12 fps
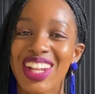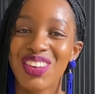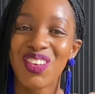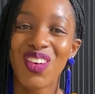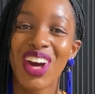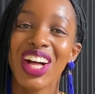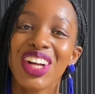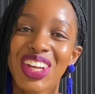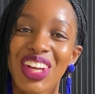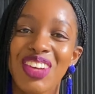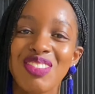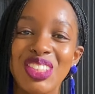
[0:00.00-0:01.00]
and
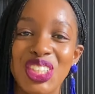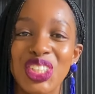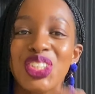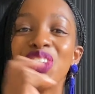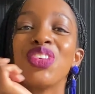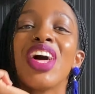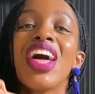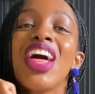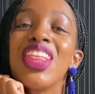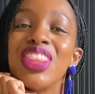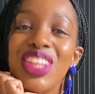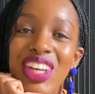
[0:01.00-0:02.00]
welcome to
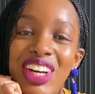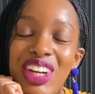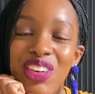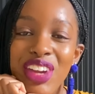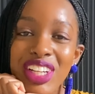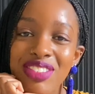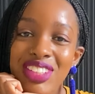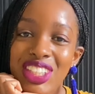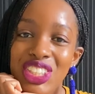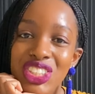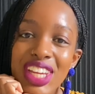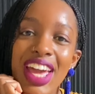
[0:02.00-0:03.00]
the A Creative
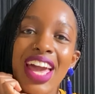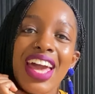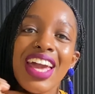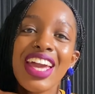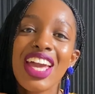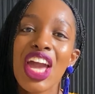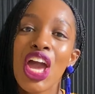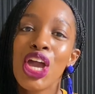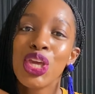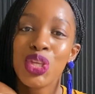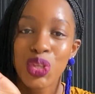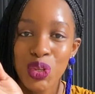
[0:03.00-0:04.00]
Cliche
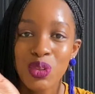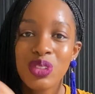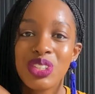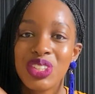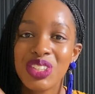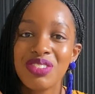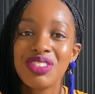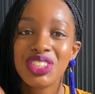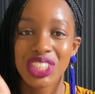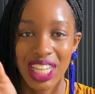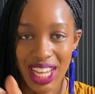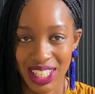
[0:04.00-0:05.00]
YouTube
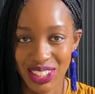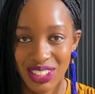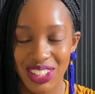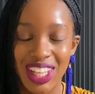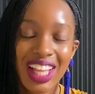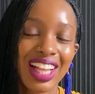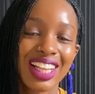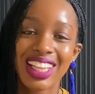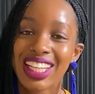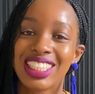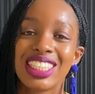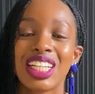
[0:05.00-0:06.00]
channel.
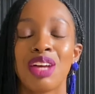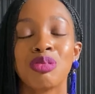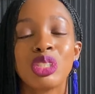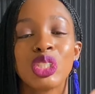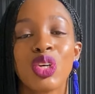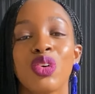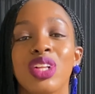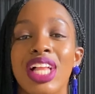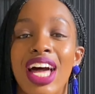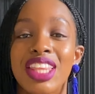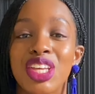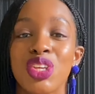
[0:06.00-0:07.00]
Listen, I'm so
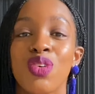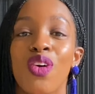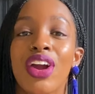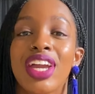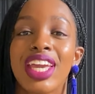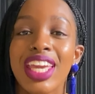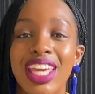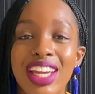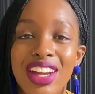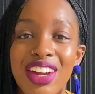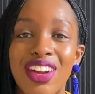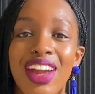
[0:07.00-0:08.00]
glad that you are
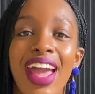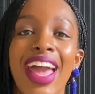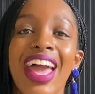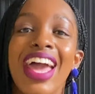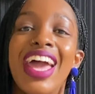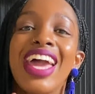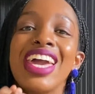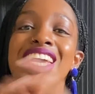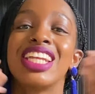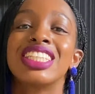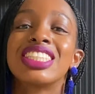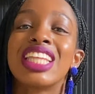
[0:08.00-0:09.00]
here. It
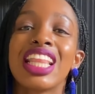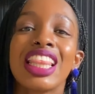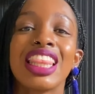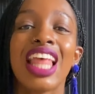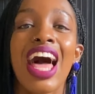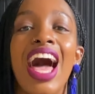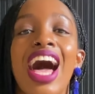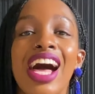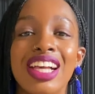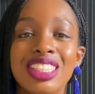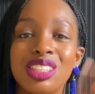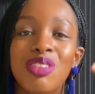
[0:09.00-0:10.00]
is
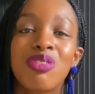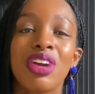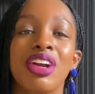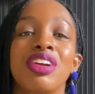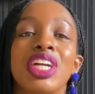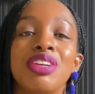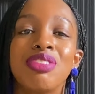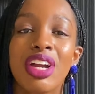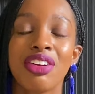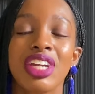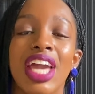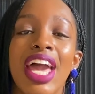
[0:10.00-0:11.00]
the
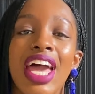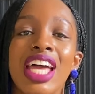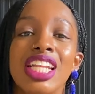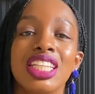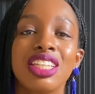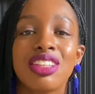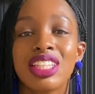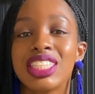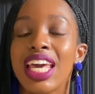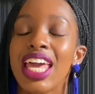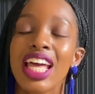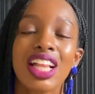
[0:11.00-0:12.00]
very end, the
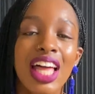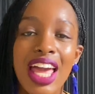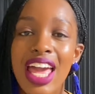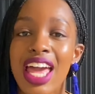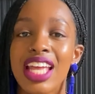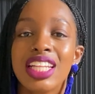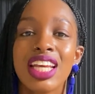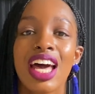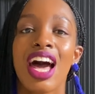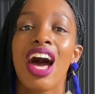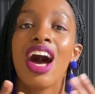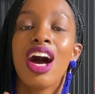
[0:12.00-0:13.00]
tail end
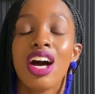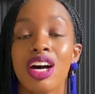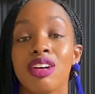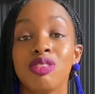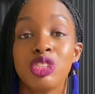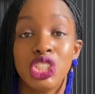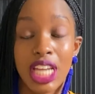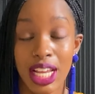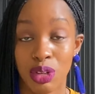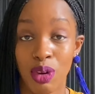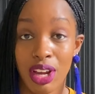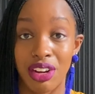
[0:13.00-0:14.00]
of
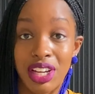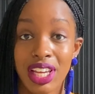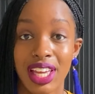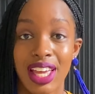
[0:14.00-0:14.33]
January.